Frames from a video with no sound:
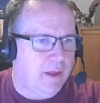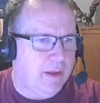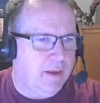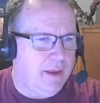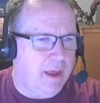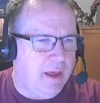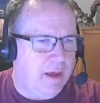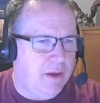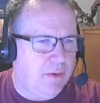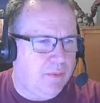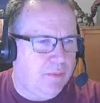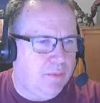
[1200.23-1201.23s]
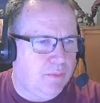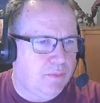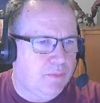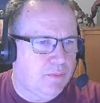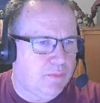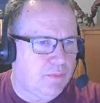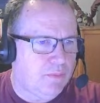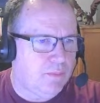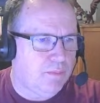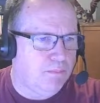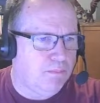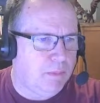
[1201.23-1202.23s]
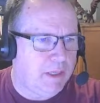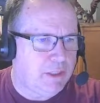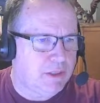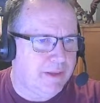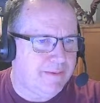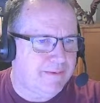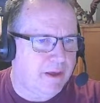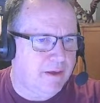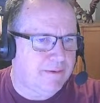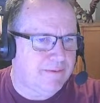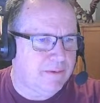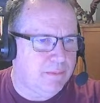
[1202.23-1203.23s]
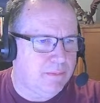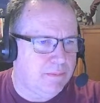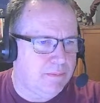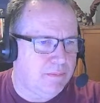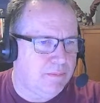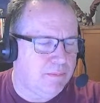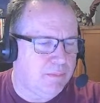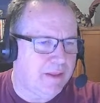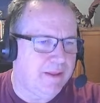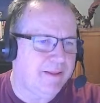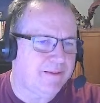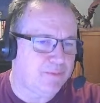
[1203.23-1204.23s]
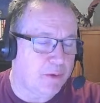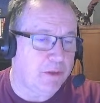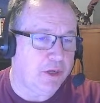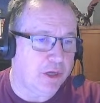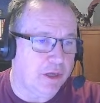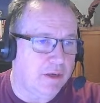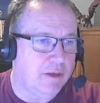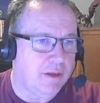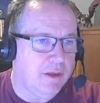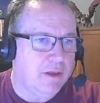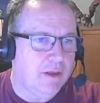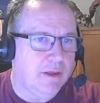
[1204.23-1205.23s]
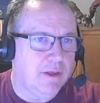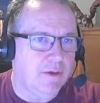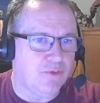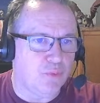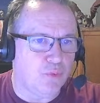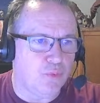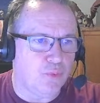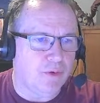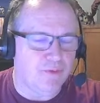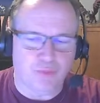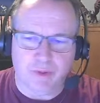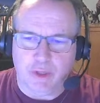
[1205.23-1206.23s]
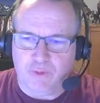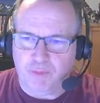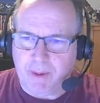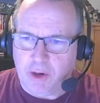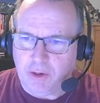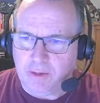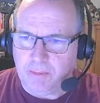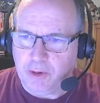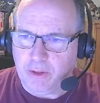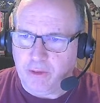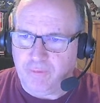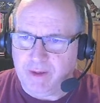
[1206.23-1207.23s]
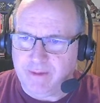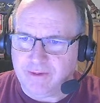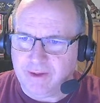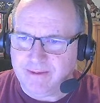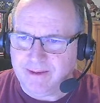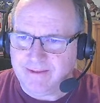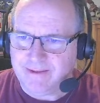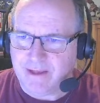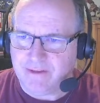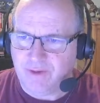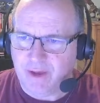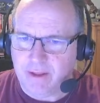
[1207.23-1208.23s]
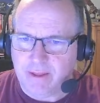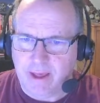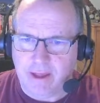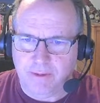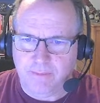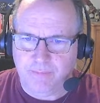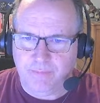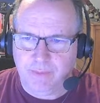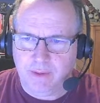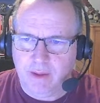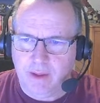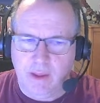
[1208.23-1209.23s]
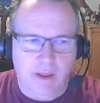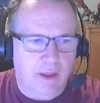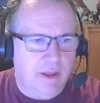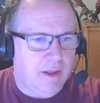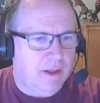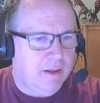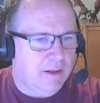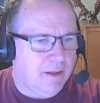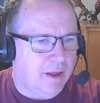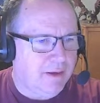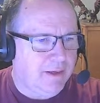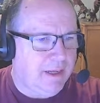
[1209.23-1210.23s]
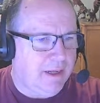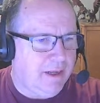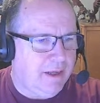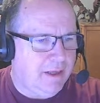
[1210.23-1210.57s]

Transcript: Now, much less awesome. I think that's probably good. Is really overpowered compared to other feats, so I'd say satisfied on that. Lucky.